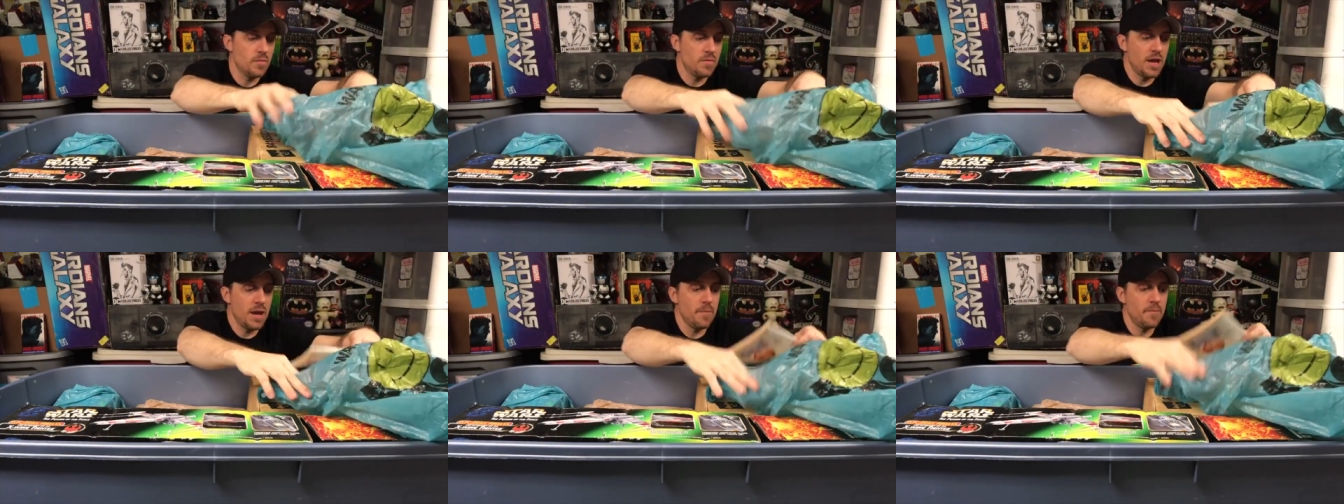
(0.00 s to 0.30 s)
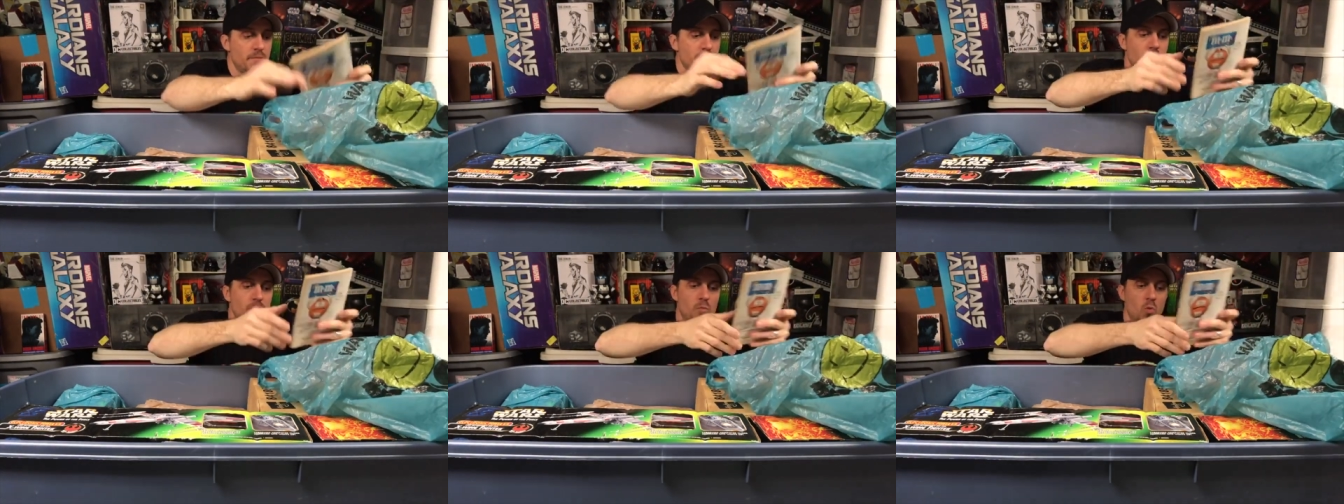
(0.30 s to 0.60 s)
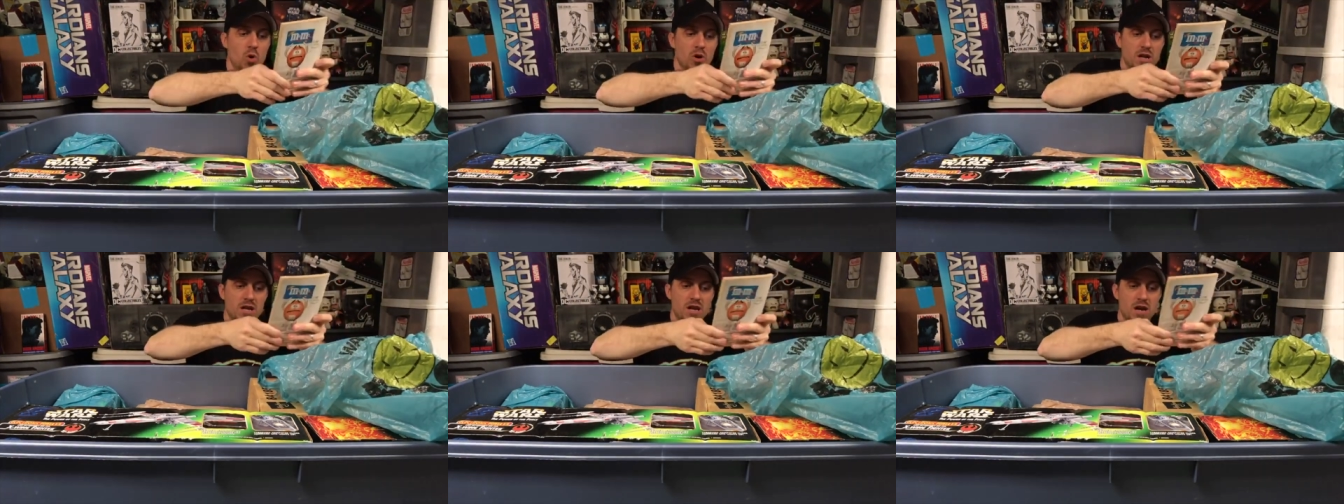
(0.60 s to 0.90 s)
yep,
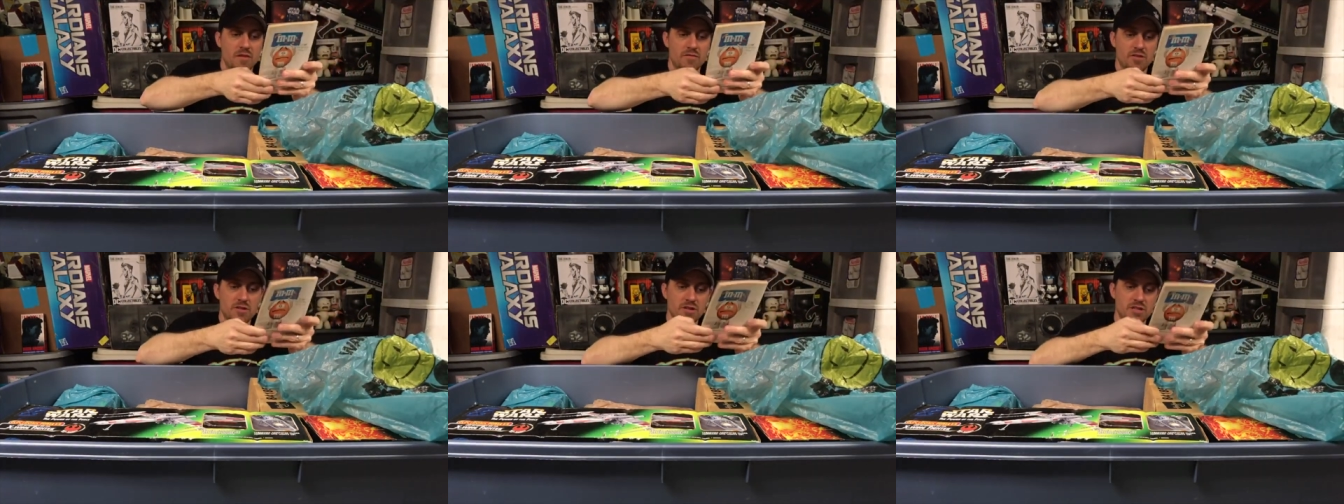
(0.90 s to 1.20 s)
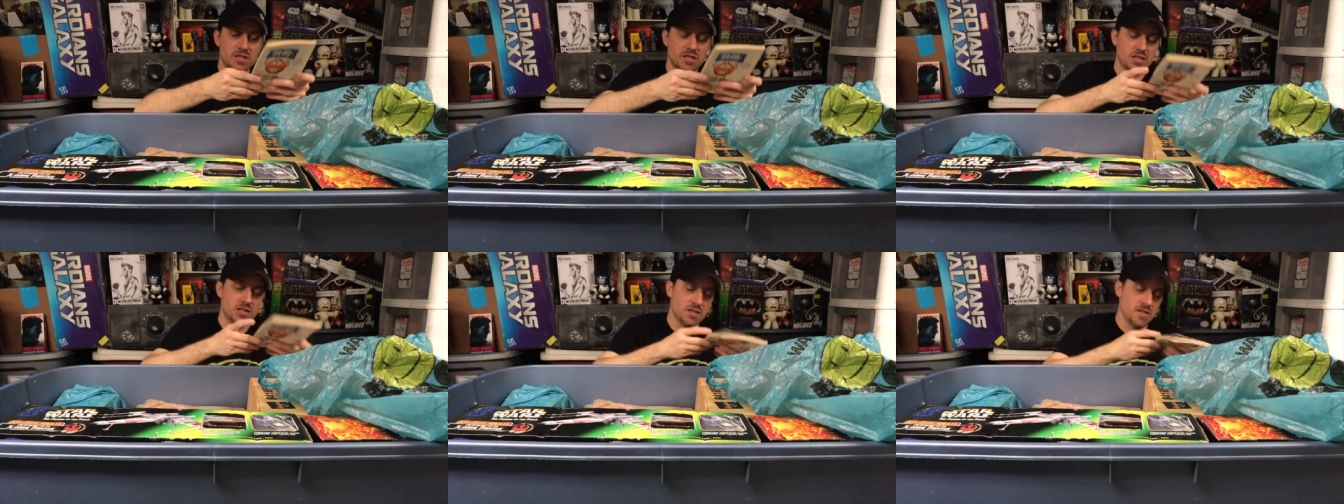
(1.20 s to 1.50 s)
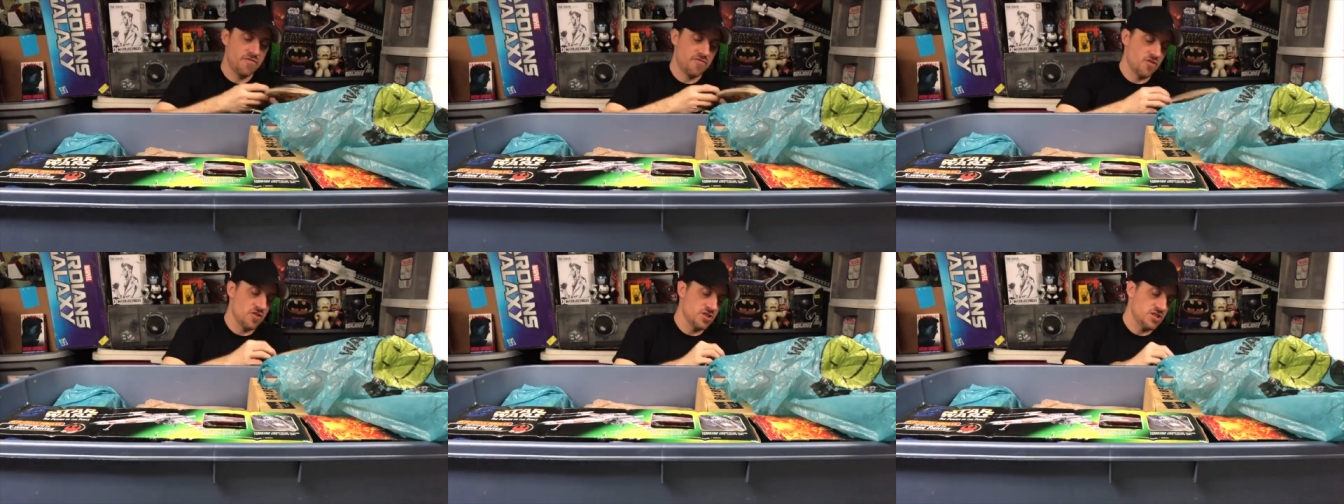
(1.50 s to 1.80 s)
more covers. This is the
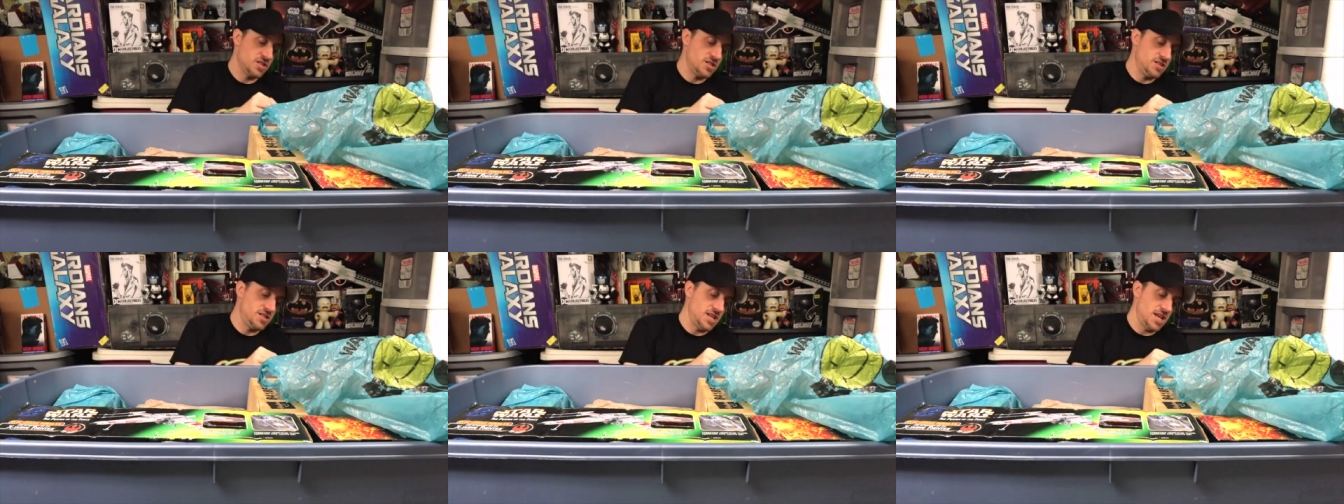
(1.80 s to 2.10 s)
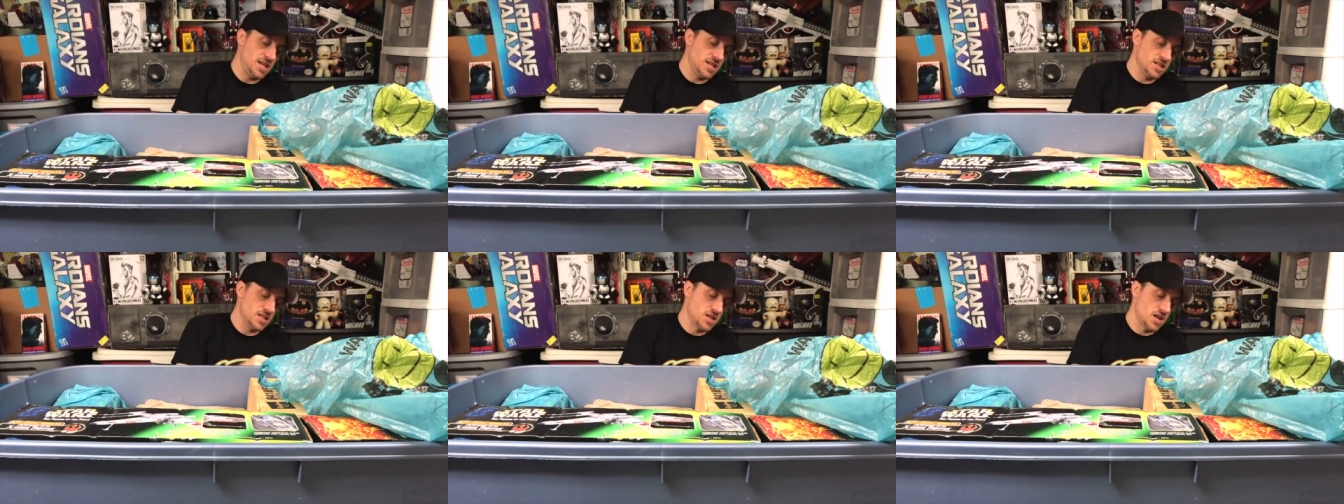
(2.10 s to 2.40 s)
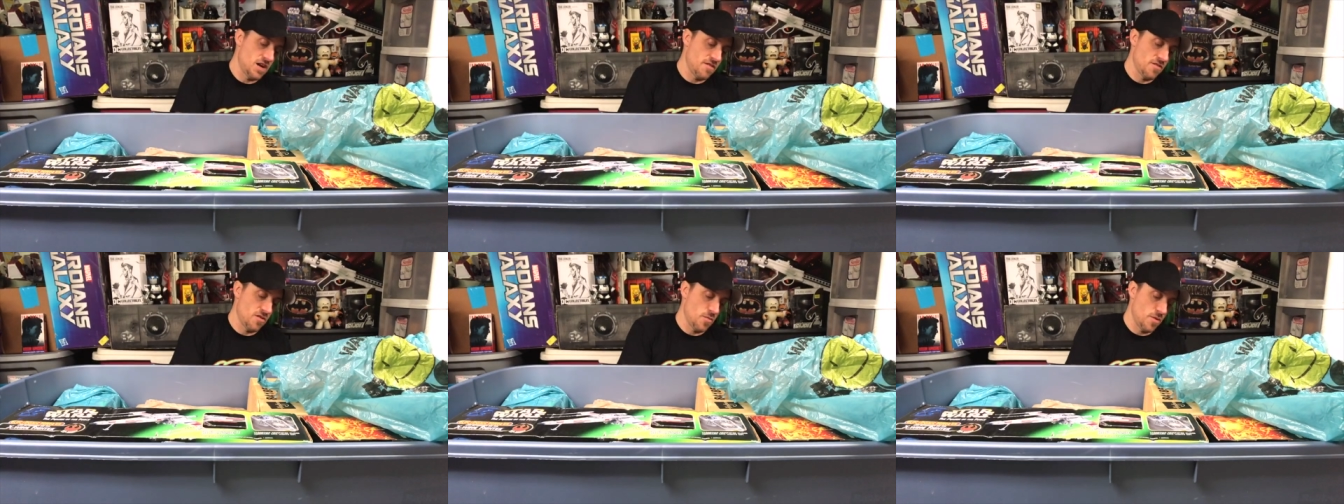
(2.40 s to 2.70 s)
first dinged
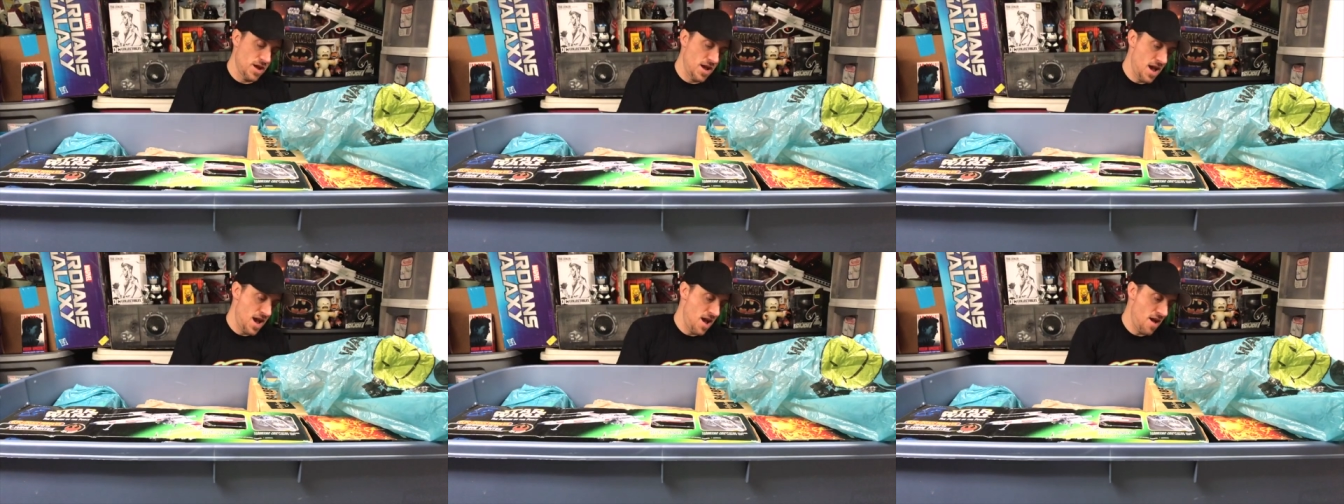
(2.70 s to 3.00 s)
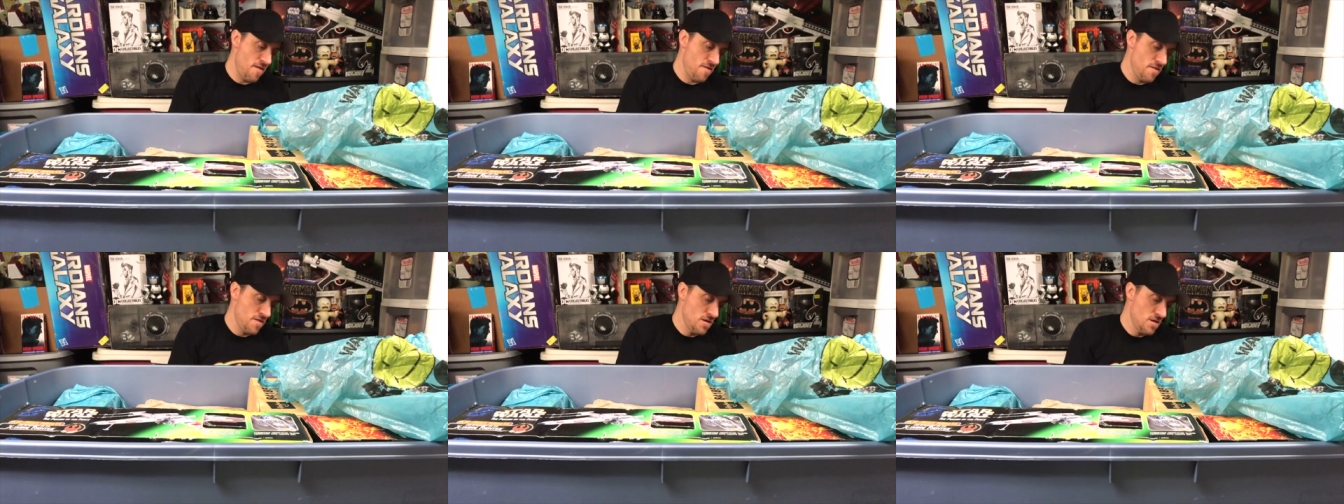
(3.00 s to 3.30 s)
cover we have.